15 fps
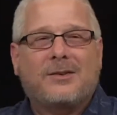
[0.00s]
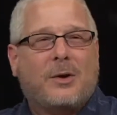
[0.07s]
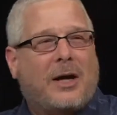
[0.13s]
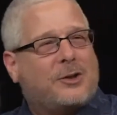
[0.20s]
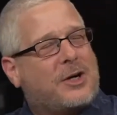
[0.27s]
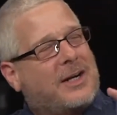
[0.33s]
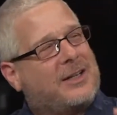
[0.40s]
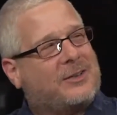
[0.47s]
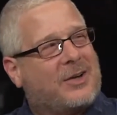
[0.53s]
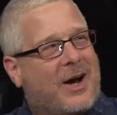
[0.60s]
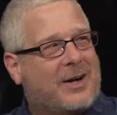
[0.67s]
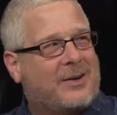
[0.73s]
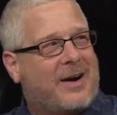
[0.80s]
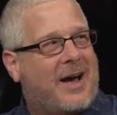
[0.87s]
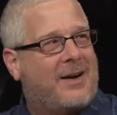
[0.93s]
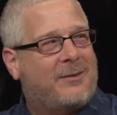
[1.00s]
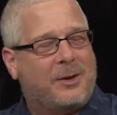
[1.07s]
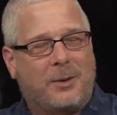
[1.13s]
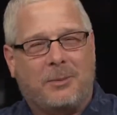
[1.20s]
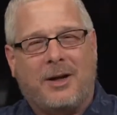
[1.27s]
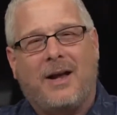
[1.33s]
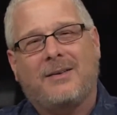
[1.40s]
So on. I tried to talk her out of it a
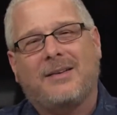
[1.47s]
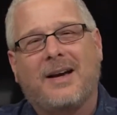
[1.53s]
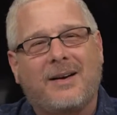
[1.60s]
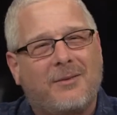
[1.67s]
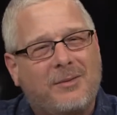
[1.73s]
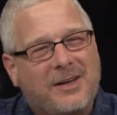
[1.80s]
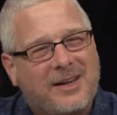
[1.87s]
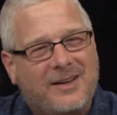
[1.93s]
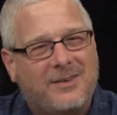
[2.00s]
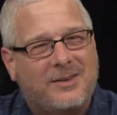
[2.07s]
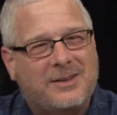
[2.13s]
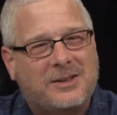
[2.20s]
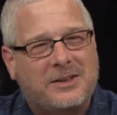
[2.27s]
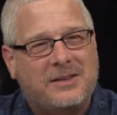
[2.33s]
little bit. I was like, well, you know, is she...